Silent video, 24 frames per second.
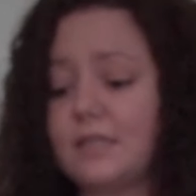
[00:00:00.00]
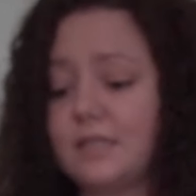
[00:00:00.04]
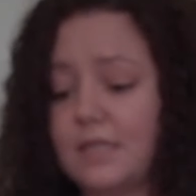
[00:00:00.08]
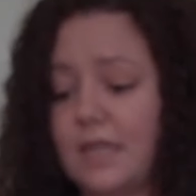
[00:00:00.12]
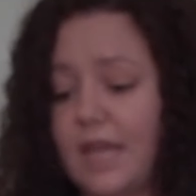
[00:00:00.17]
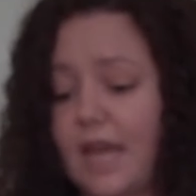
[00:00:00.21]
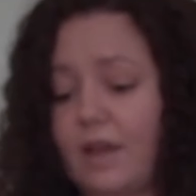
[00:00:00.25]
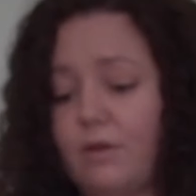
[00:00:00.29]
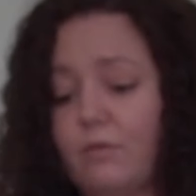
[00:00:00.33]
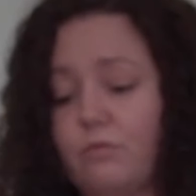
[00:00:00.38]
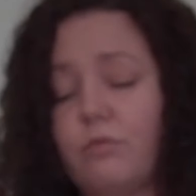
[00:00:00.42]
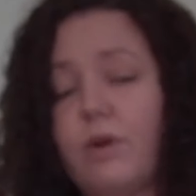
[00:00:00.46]

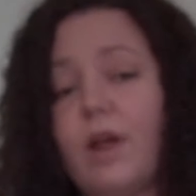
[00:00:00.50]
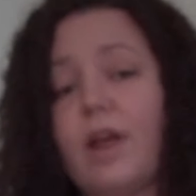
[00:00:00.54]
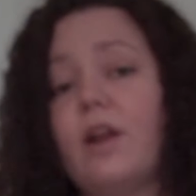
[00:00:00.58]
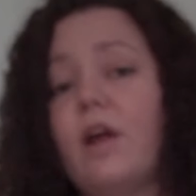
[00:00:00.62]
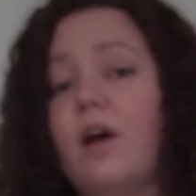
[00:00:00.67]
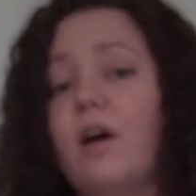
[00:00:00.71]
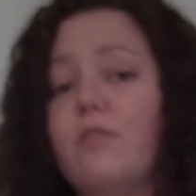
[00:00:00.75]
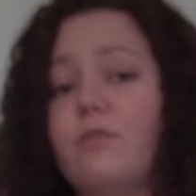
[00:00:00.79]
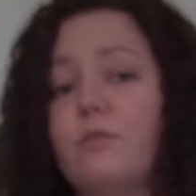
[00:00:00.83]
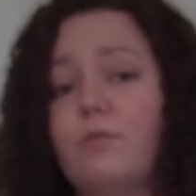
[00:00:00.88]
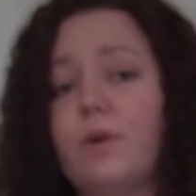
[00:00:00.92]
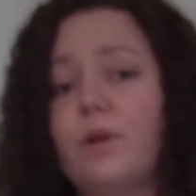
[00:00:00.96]
slide right
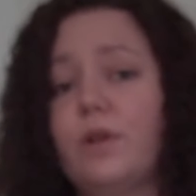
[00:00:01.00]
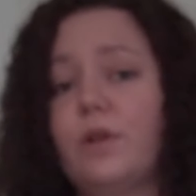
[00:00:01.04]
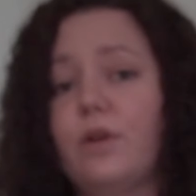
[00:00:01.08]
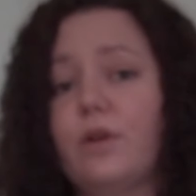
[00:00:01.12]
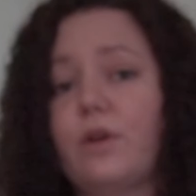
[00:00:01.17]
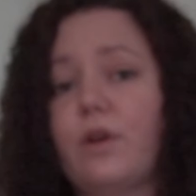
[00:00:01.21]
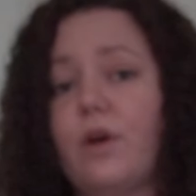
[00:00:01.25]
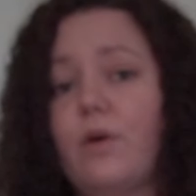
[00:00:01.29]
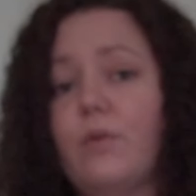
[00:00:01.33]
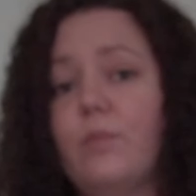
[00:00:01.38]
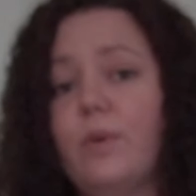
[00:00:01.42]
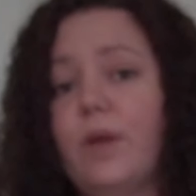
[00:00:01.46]
off when you're
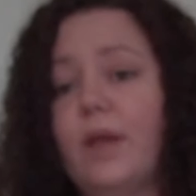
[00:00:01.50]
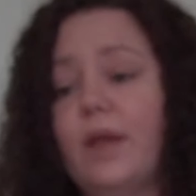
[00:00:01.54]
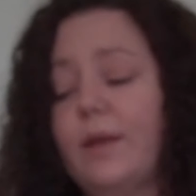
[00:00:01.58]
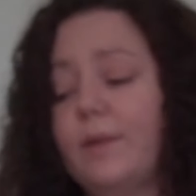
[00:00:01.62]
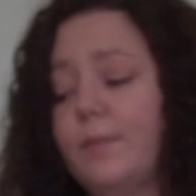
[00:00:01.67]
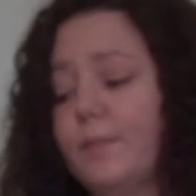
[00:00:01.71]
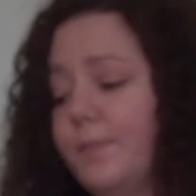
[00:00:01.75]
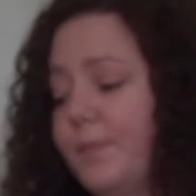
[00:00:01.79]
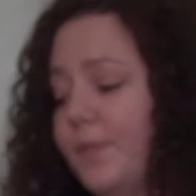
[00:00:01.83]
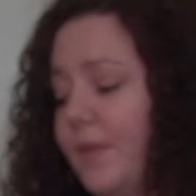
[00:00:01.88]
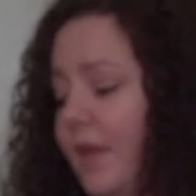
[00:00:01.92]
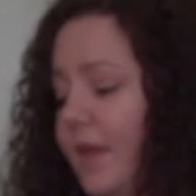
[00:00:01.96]
combing.
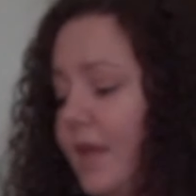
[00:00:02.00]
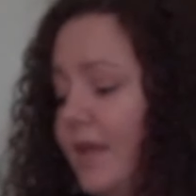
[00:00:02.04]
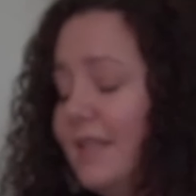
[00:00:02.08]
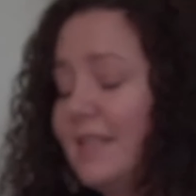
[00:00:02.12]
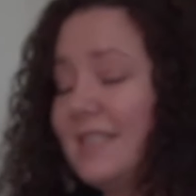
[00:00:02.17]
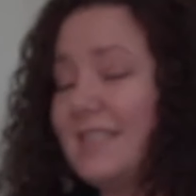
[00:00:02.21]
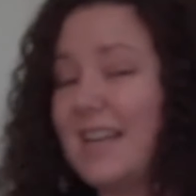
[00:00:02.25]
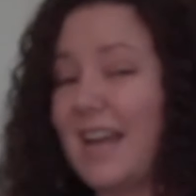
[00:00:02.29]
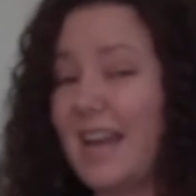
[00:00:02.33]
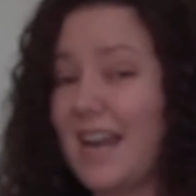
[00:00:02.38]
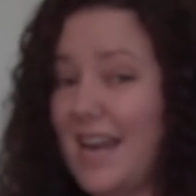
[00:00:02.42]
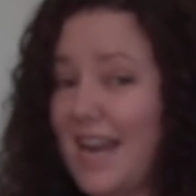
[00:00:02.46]
It's
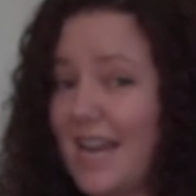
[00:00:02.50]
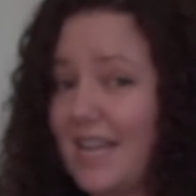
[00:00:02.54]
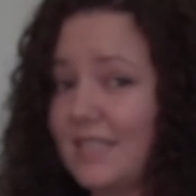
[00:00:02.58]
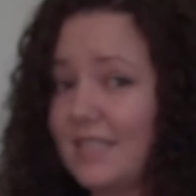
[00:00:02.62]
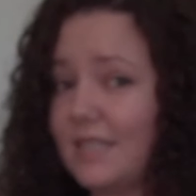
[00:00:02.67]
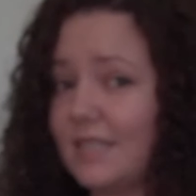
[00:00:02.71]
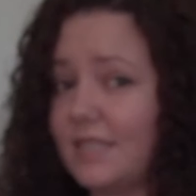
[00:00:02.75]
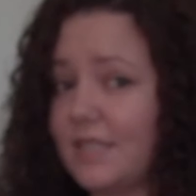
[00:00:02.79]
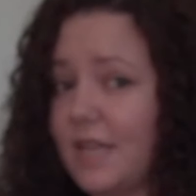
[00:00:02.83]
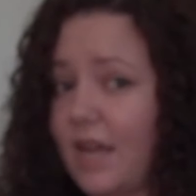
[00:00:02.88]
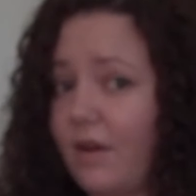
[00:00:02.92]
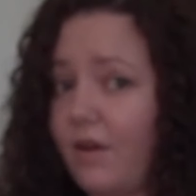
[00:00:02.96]
not
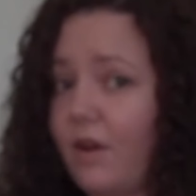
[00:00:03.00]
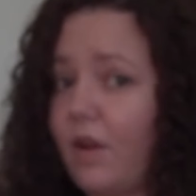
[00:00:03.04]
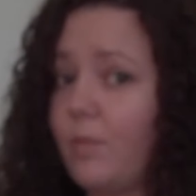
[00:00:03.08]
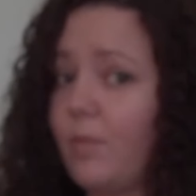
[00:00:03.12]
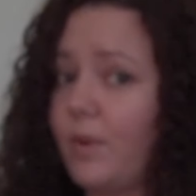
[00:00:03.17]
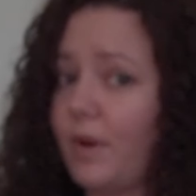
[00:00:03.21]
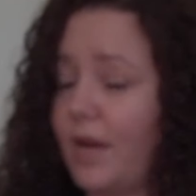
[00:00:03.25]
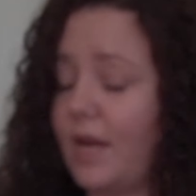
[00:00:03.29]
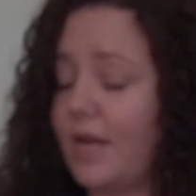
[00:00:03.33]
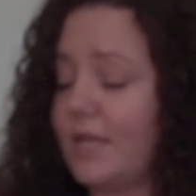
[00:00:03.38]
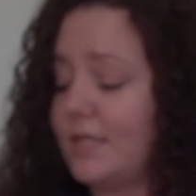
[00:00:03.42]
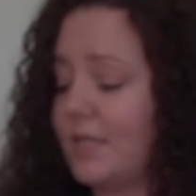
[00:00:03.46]
necessary, but
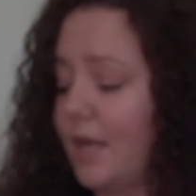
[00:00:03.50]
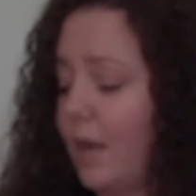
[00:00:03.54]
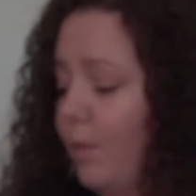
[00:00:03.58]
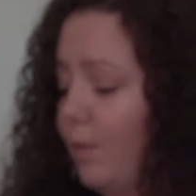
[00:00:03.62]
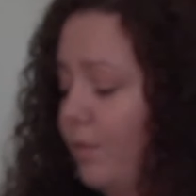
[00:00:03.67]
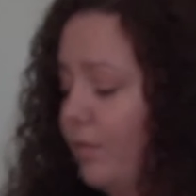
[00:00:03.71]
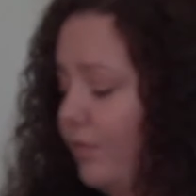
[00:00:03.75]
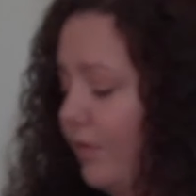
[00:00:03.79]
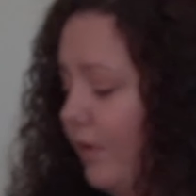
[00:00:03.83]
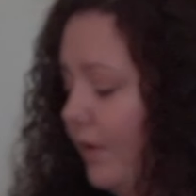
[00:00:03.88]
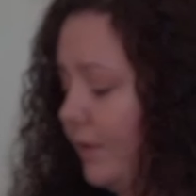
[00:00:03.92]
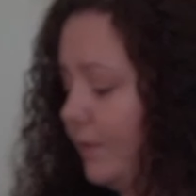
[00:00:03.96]
it is
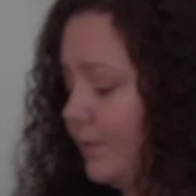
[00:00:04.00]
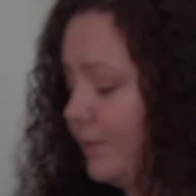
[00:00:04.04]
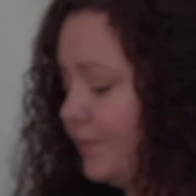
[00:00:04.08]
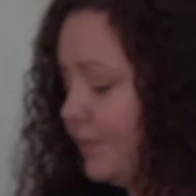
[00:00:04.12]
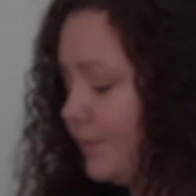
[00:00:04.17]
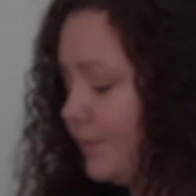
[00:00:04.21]
helpful.